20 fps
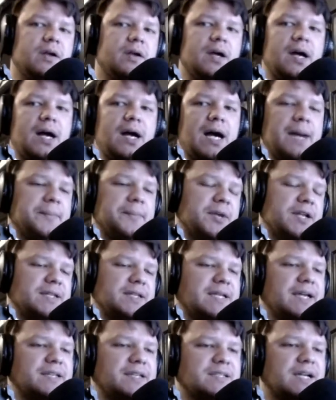I'm gonna
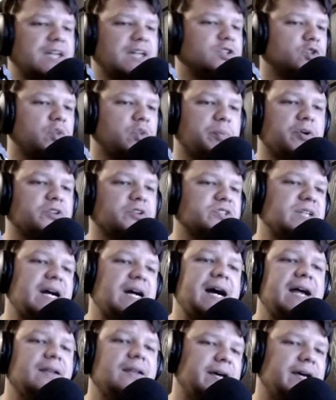take sides with the person
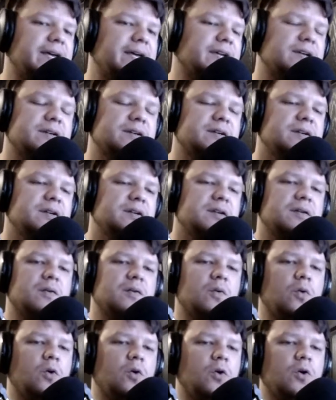I like
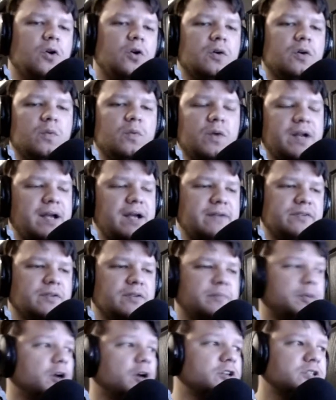or whatever.
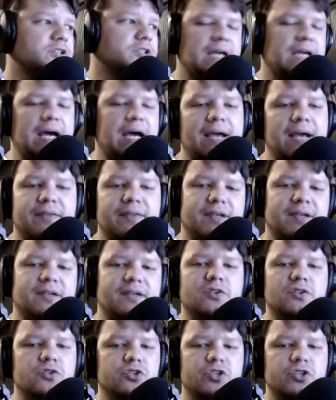Personally, I think
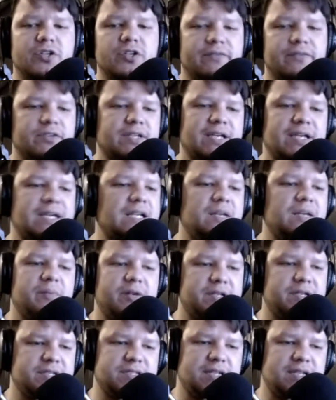you should never take
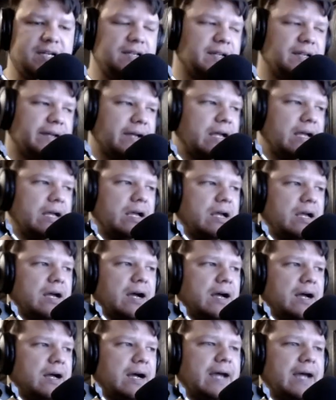anybody's side. Like,
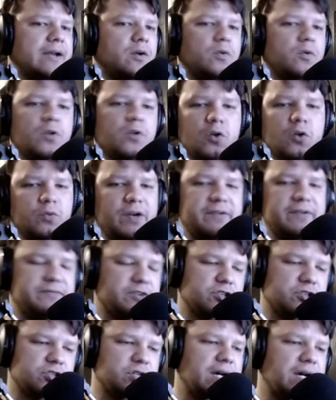I don't know Ray
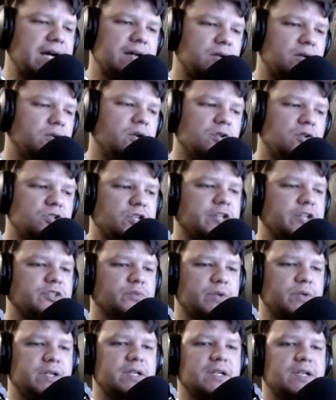Fisher. I don't know
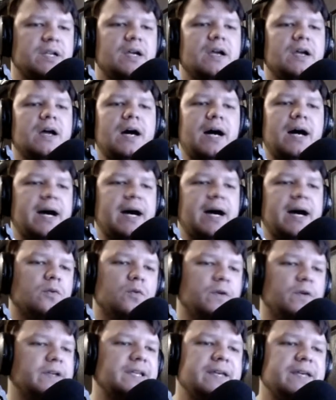Joss Whedon. I don't
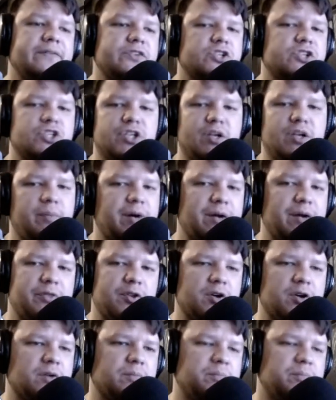really give a shit about
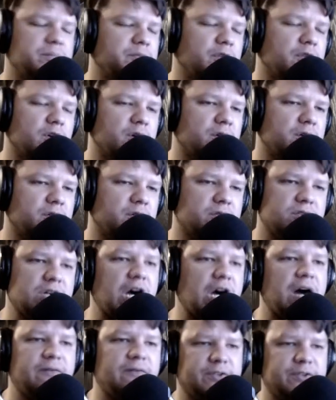their their
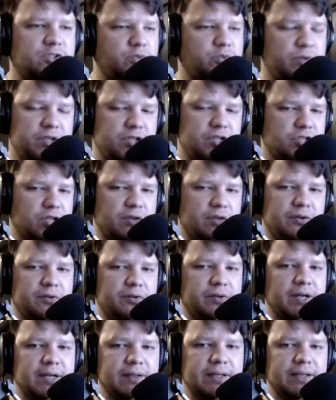conflict with each other, right?